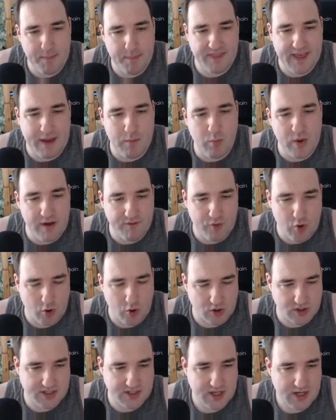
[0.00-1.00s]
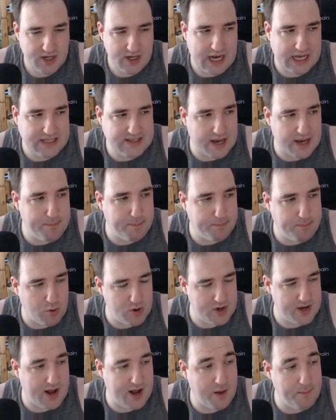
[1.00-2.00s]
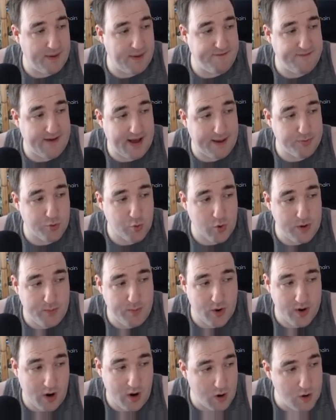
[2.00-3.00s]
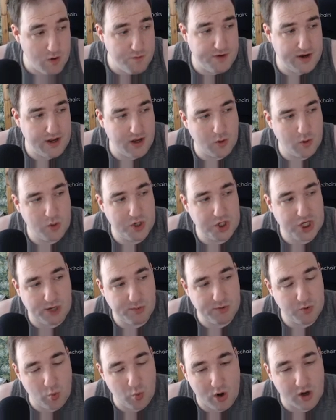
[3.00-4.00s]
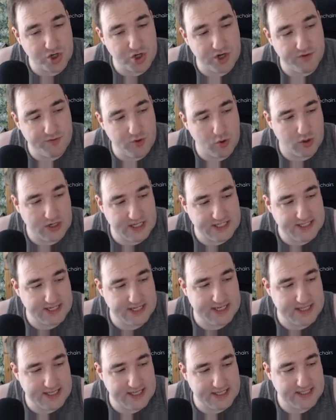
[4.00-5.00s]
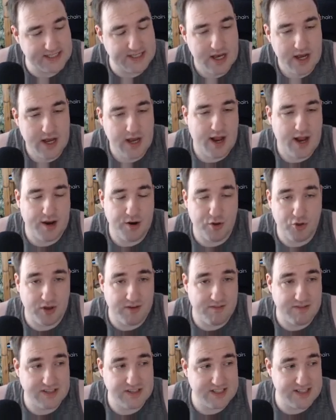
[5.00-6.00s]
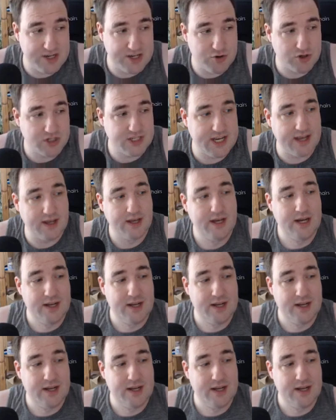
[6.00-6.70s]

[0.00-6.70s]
But then we, of course, as I pointed out in my Fab 3.0 video, which I would watch if you're listening to this and you're thinking this is interesting,